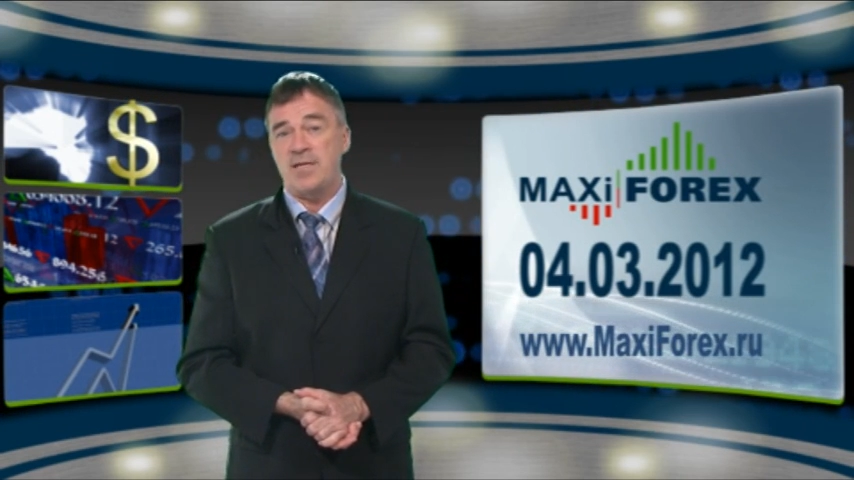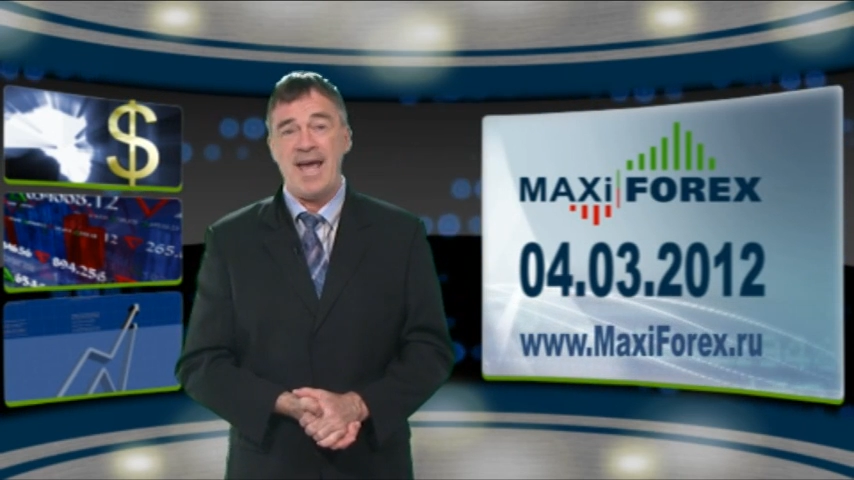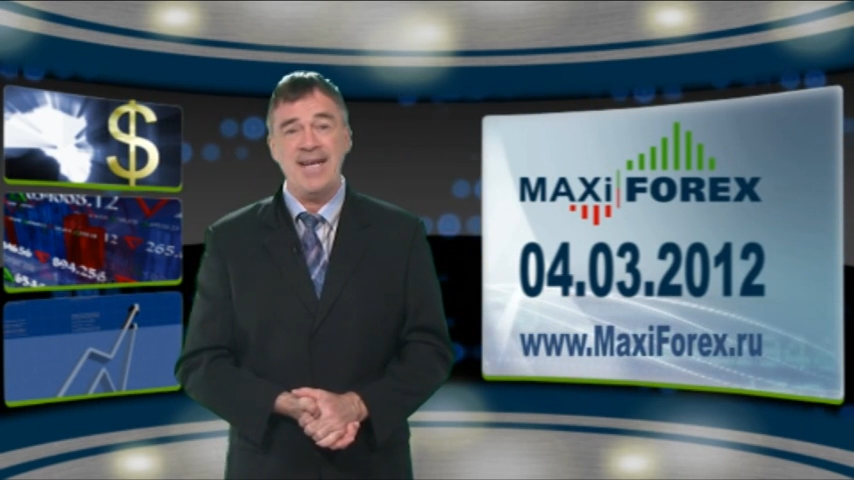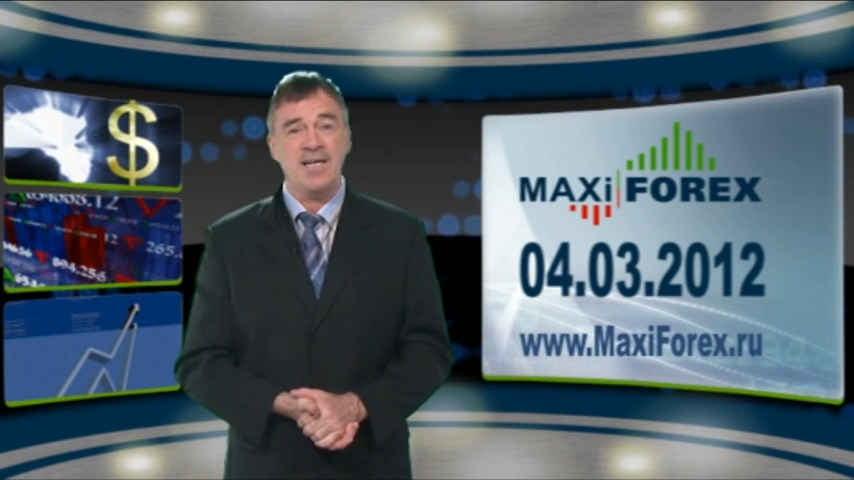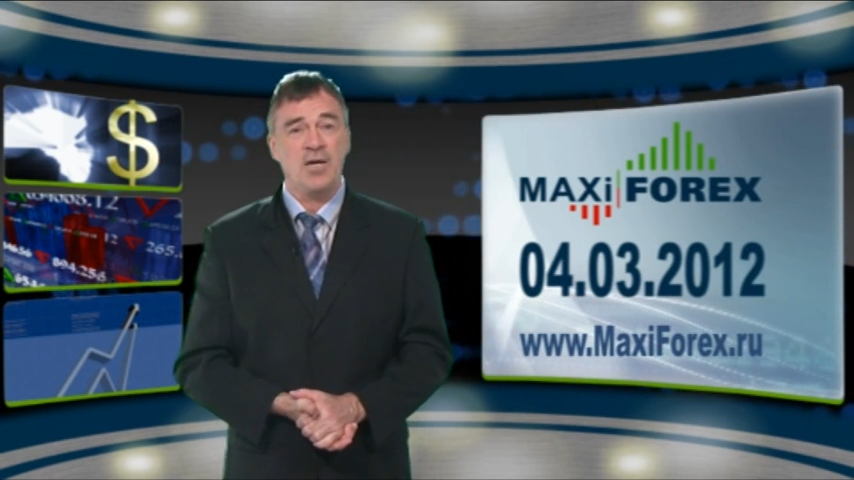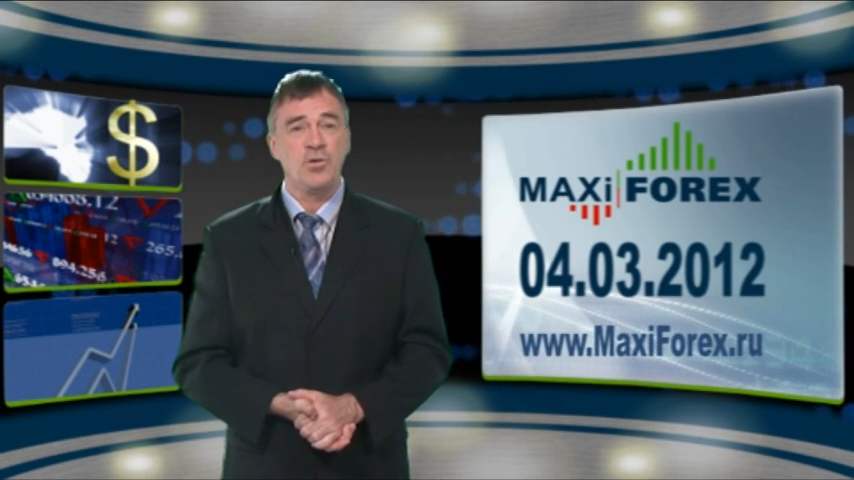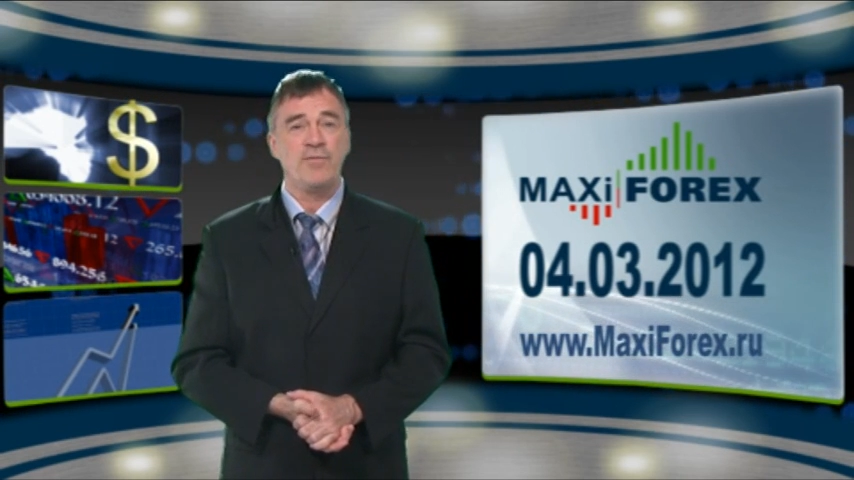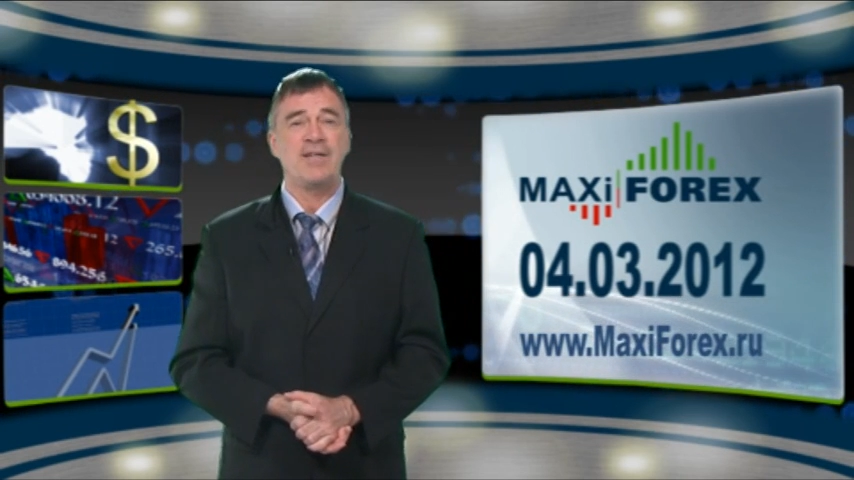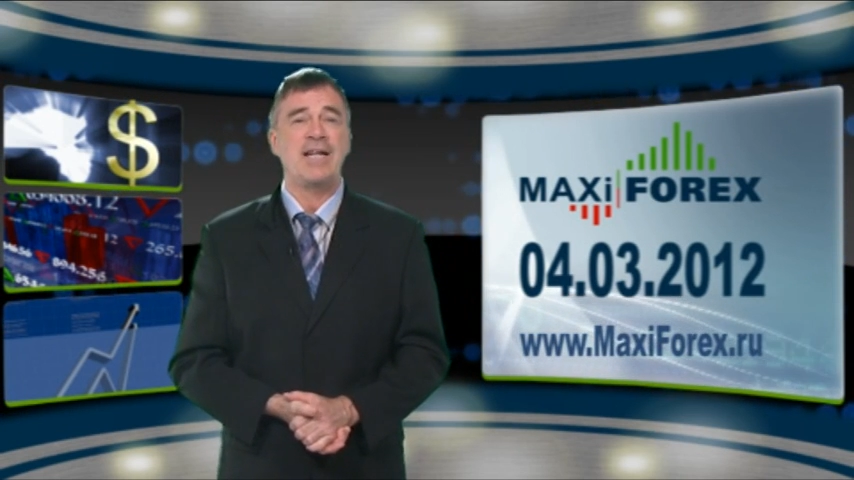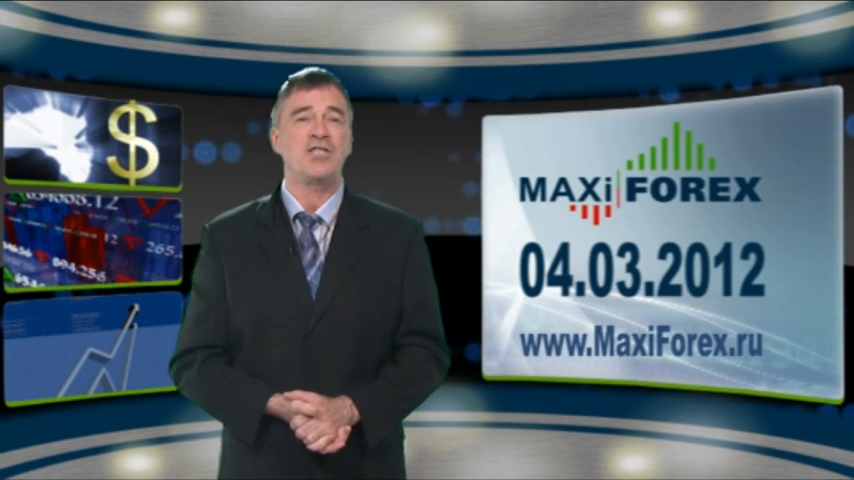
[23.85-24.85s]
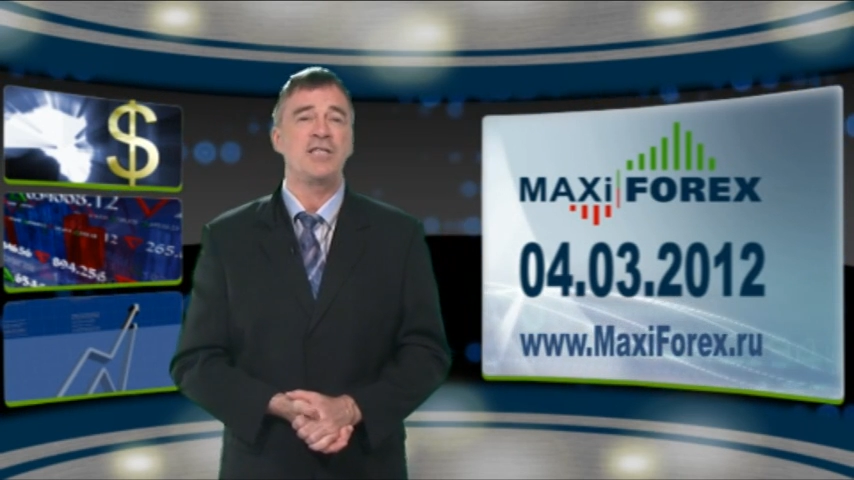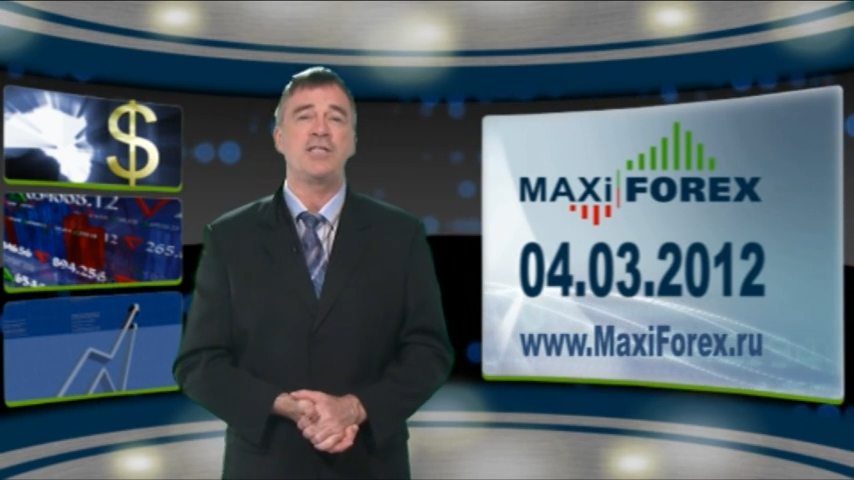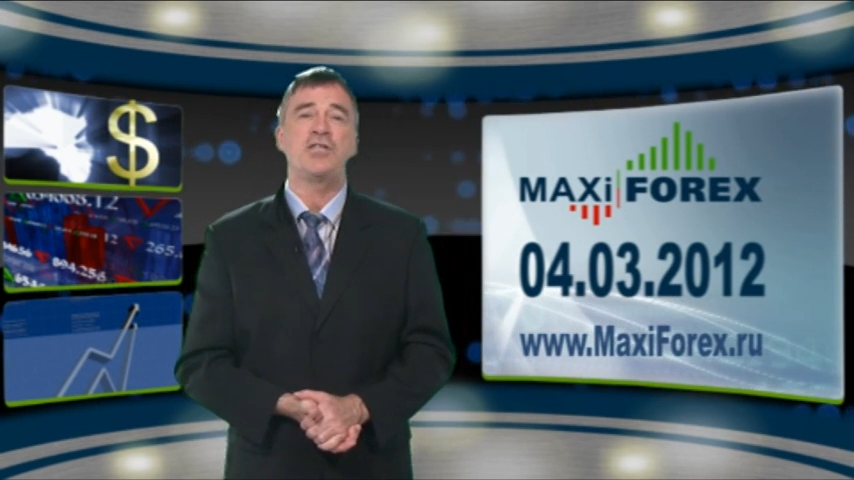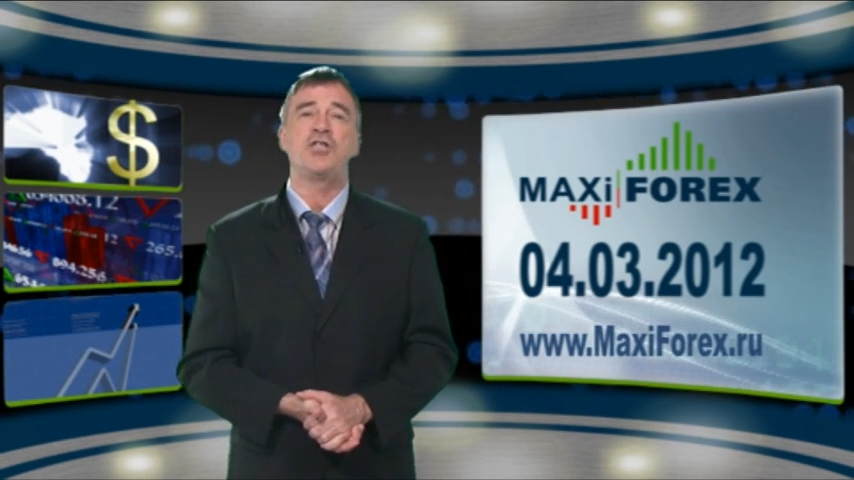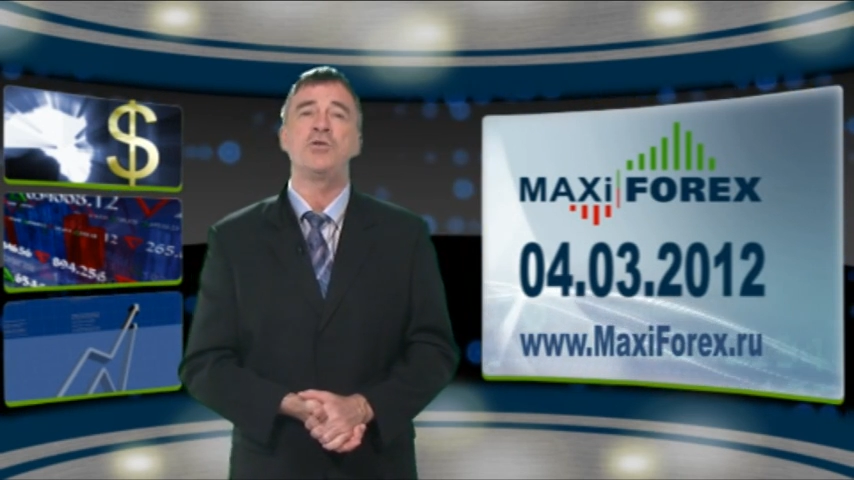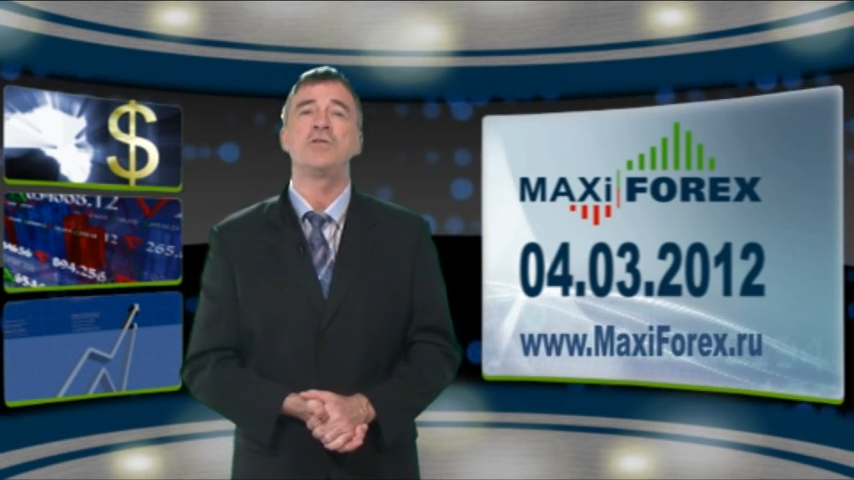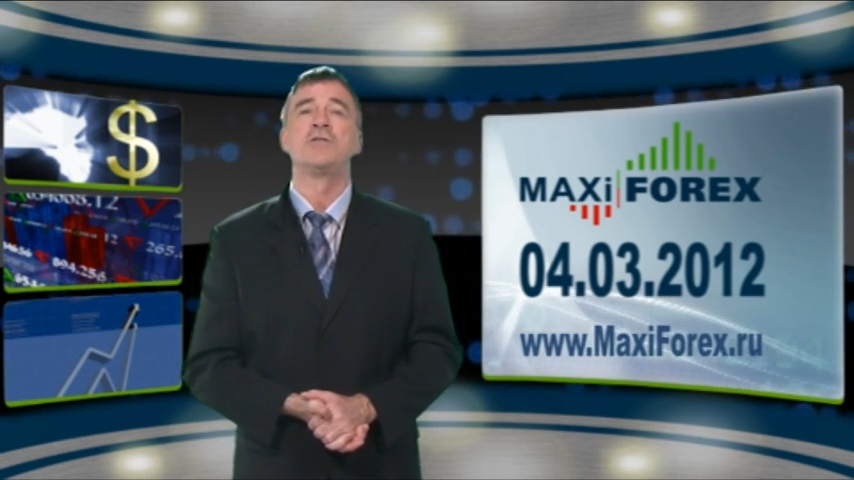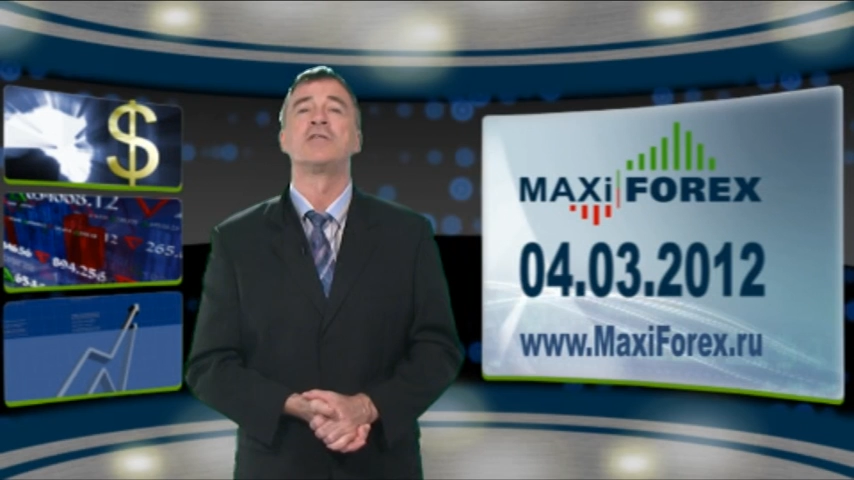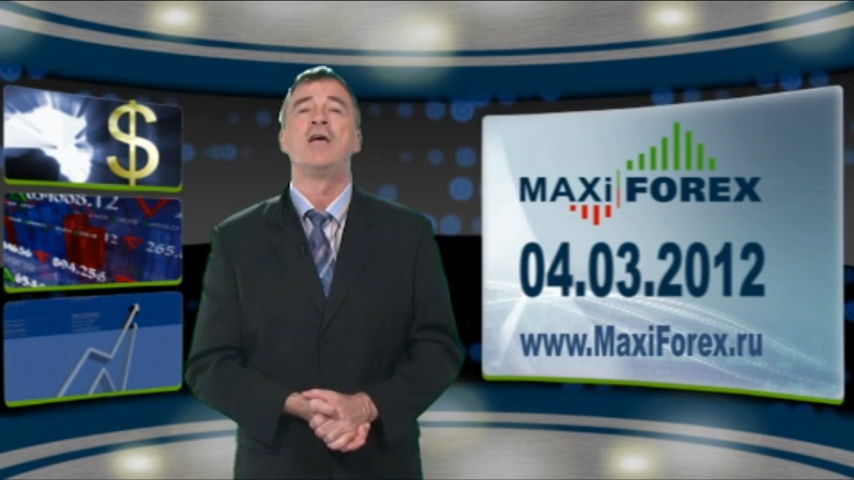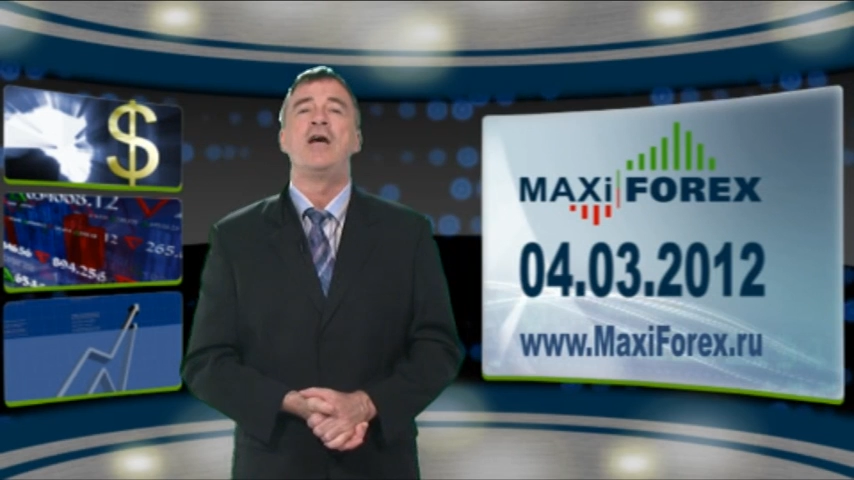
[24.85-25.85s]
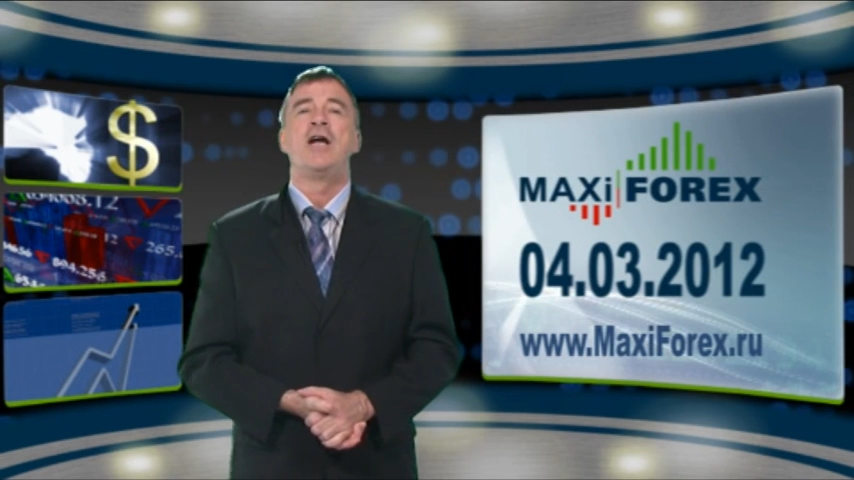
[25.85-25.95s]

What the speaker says: to 800 financial institutions to